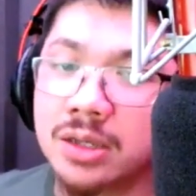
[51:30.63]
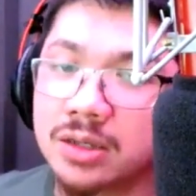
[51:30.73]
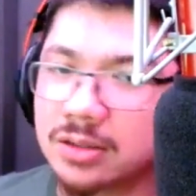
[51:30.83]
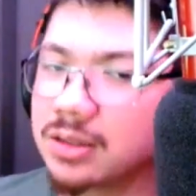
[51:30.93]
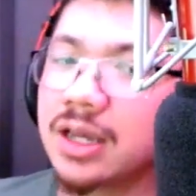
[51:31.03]

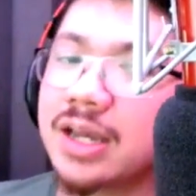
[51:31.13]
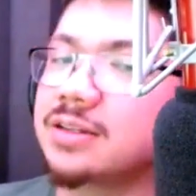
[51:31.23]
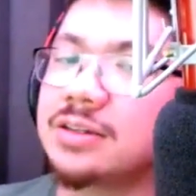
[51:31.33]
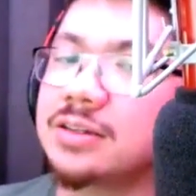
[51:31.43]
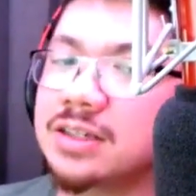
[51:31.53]
It
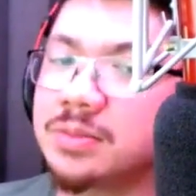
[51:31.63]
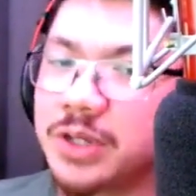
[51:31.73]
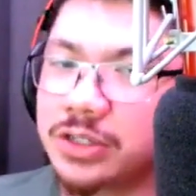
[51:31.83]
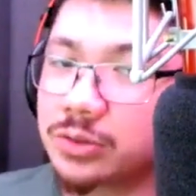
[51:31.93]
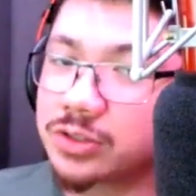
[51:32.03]
can be
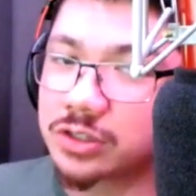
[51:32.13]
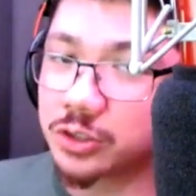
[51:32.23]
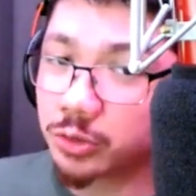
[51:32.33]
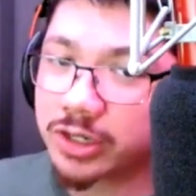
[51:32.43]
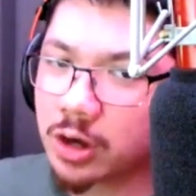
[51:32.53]
used to
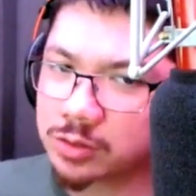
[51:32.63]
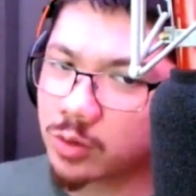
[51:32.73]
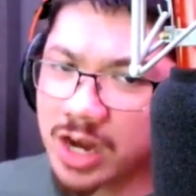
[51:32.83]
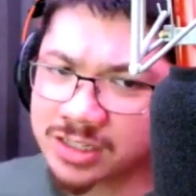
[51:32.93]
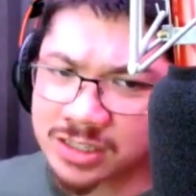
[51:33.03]
treat arthritis.